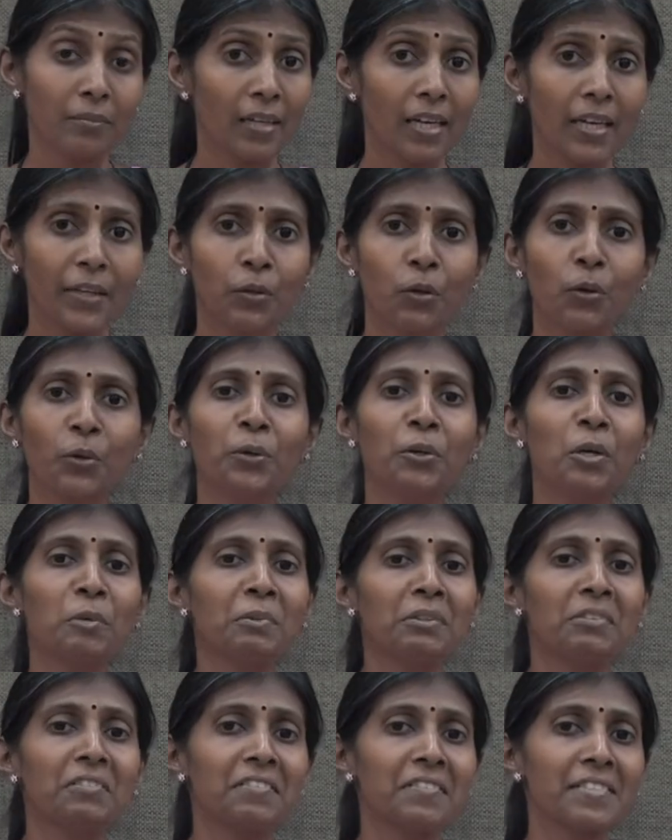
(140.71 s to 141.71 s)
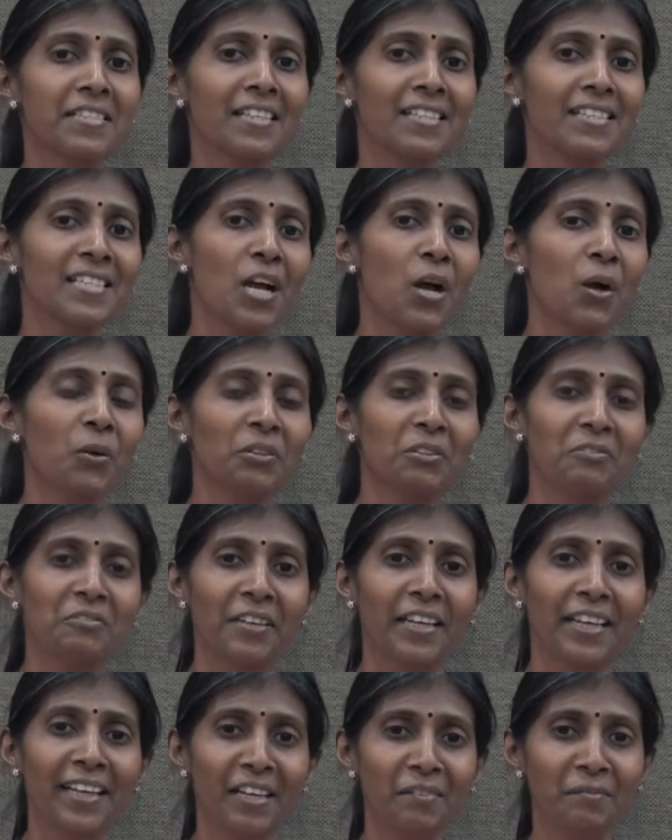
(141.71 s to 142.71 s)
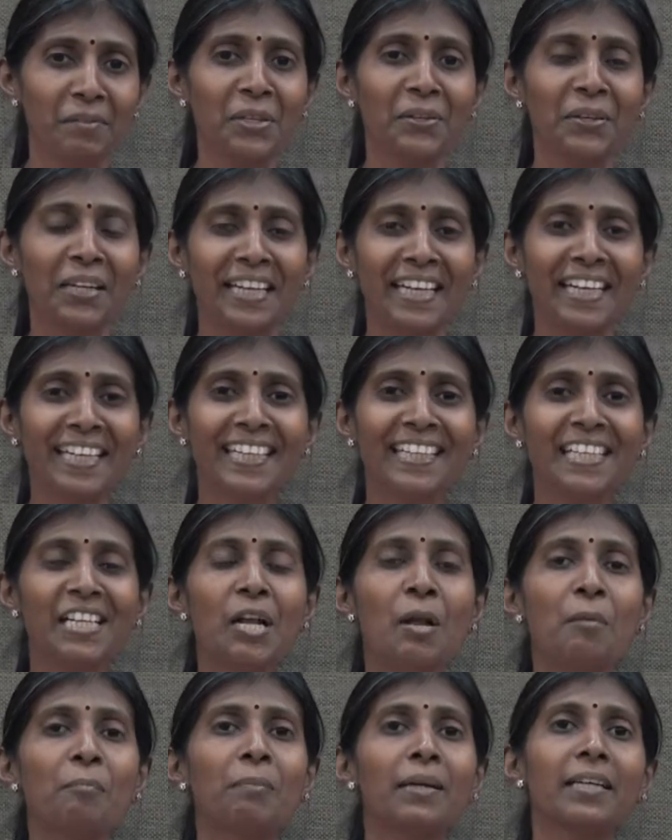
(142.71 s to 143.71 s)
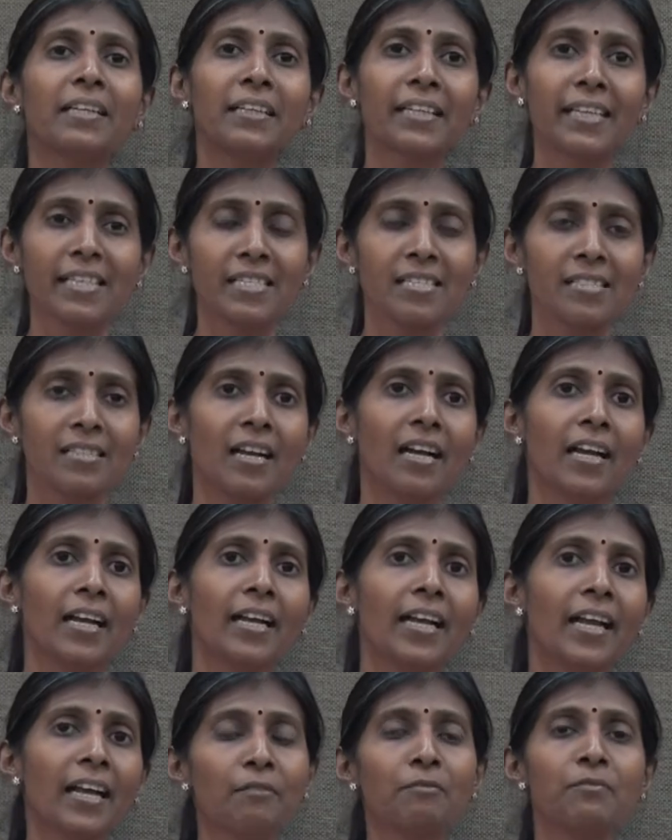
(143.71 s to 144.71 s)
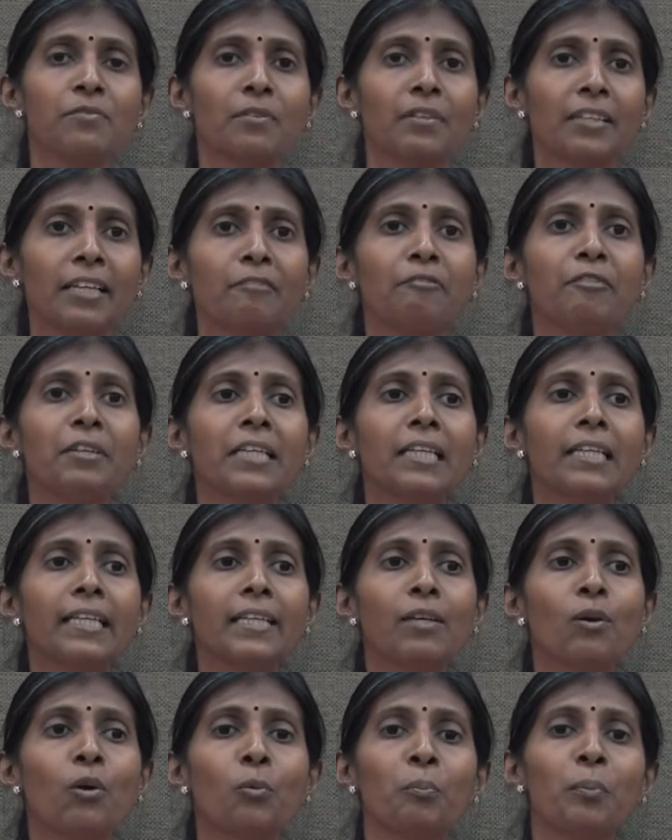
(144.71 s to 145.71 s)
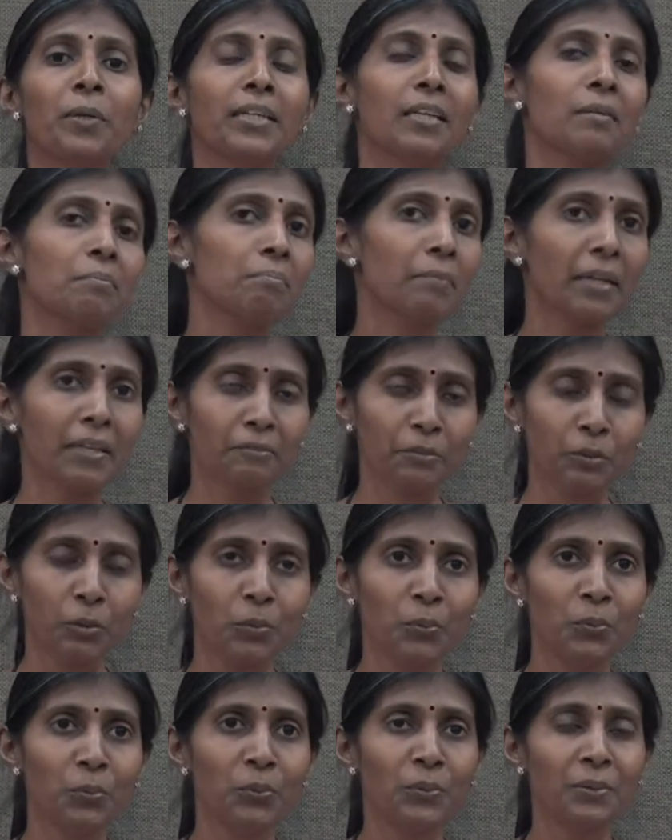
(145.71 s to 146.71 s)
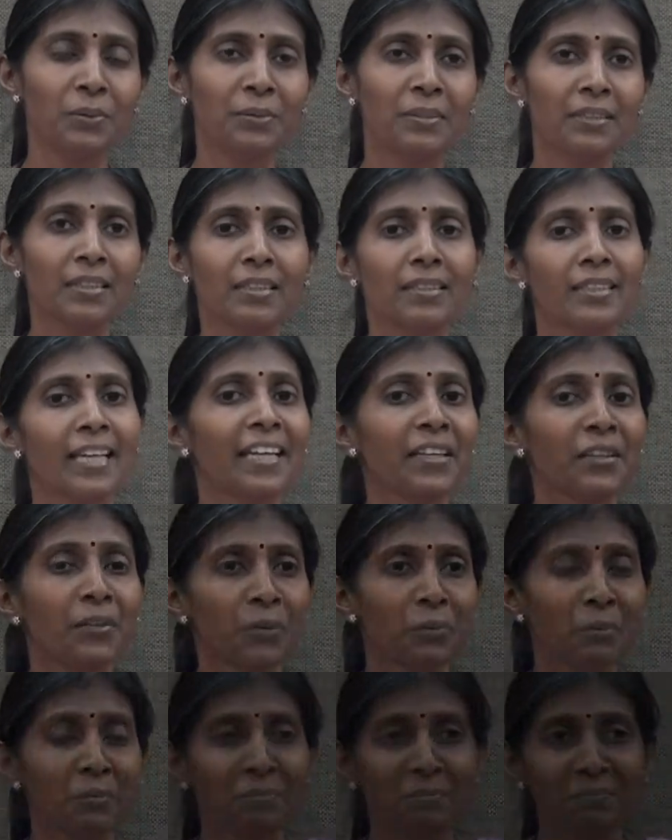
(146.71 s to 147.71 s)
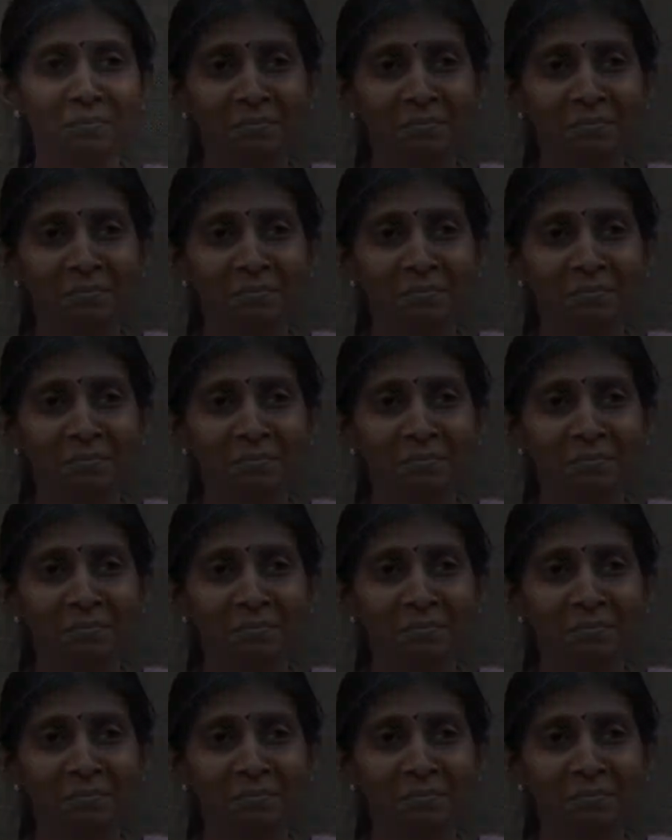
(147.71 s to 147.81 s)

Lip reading: I don't know about the results, how the way I am doing it, but yes, I have definitely opened up my view. Thank you.